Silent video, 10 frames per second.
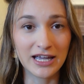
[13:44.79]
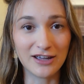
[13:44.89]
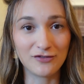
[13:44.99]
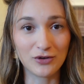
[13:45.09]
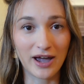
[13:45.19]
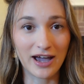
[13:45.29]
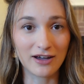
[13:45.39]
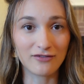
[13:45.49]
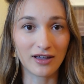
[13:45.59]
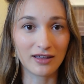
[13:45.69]
if you
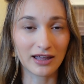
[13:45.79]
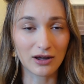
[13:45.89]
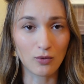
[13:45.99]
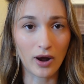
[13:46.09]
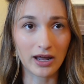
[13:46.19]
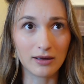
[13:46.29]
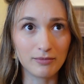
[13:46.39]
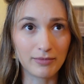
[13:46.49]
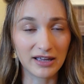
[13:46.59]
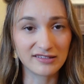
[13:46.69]
have like a
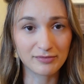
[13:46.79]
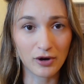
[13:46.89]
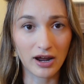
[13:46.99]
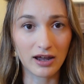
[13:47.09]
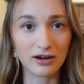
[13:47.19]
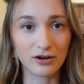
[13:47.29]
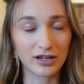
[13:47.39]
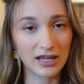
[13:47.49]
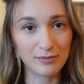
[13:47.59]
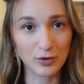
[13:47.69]
white bedspread or
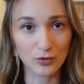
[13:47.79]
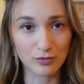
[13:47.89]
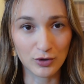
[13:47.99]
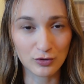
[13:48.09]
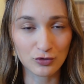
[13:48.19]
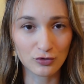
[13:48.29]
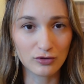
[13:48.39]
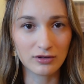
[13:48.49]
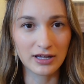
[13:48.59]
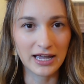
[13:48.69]
keep your room neutral,